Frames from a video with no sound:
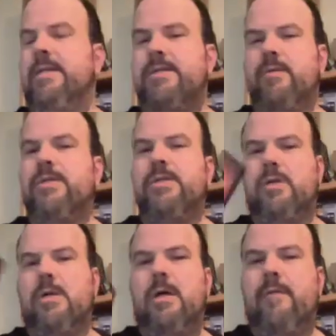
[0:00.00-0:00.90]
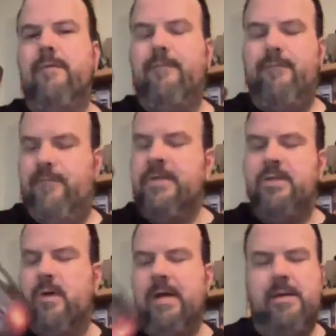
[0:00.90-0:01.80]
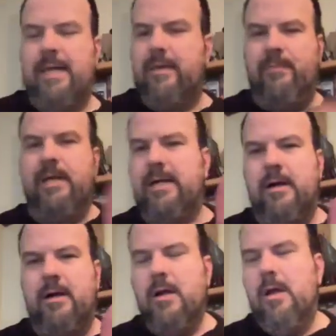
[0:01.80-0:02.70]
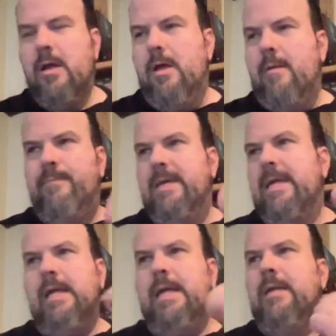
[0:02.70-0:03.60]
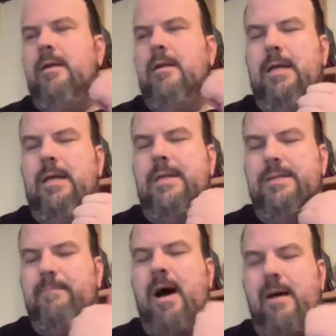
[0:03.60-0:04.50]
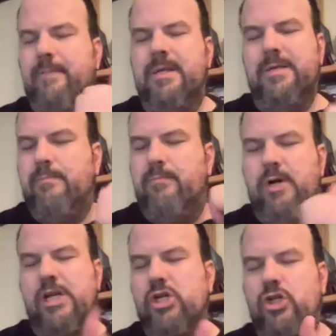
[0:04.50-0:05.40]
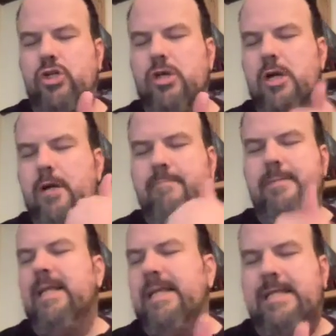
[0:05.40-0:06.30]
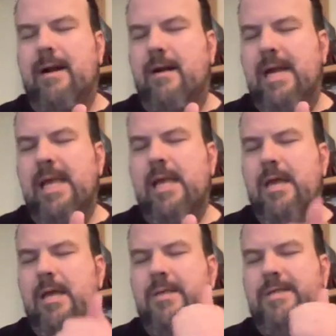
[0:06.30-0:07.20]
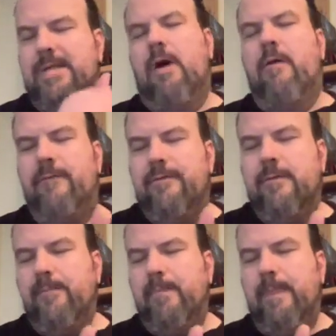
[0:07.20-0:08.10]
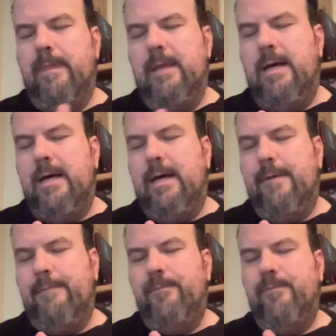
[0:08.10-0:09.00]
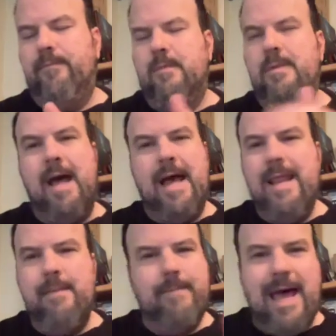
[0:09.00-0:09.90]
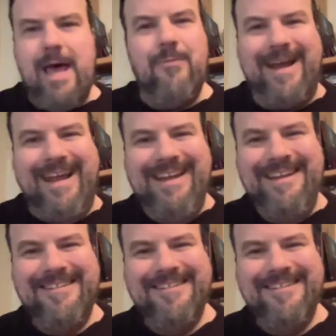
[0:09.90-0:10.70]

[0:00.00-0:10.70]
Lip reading: So it's just a fun story. You got the Brigadier being his pompous British military self, not in a bad way,